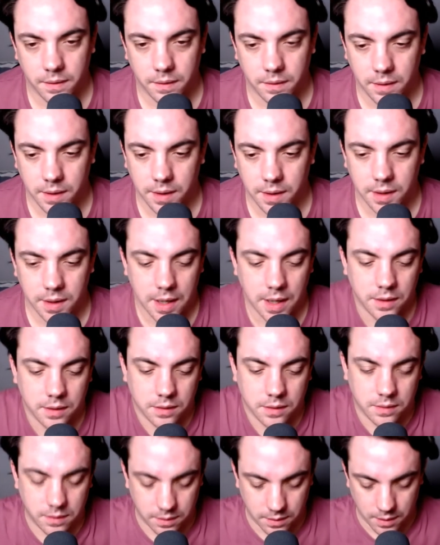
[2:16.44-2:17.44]
In the
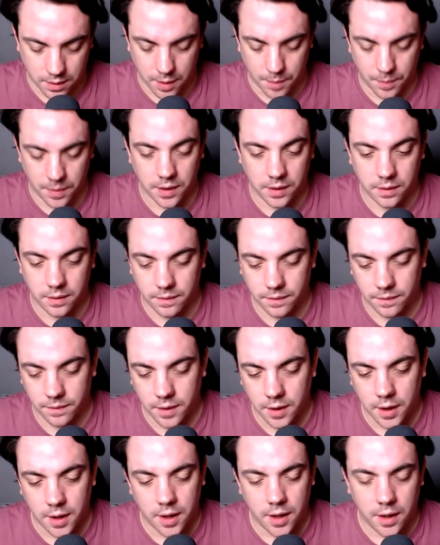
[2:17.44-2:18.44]
end, I mean,
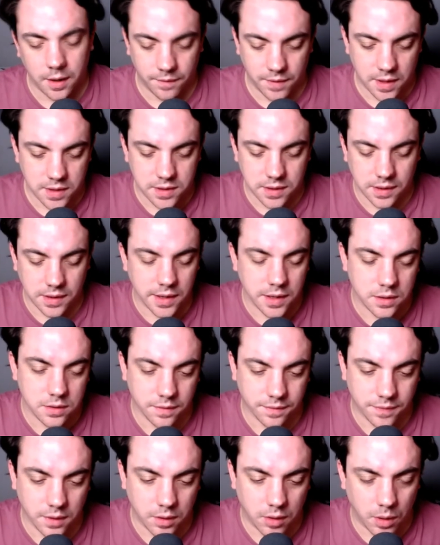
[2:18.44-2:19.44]
there's leaks
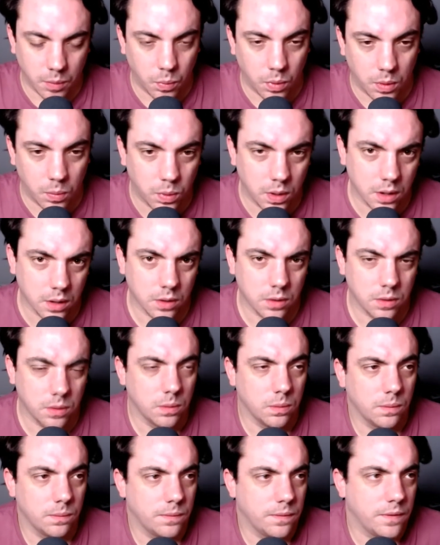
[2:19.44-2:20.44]
of the 911
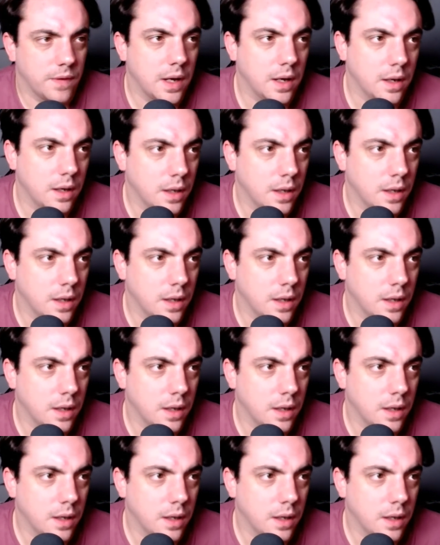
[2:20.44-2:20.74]
call that